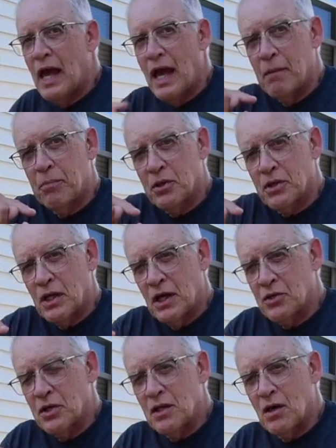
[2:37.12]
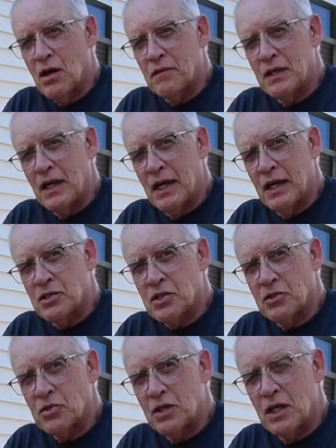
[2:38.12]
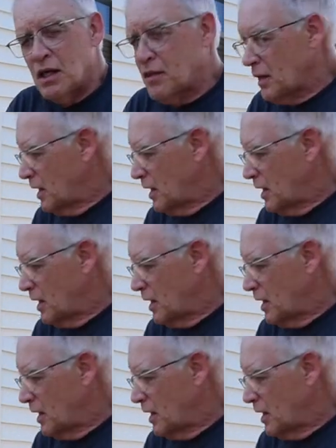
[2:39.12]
and put it underneath, on the edge underneath,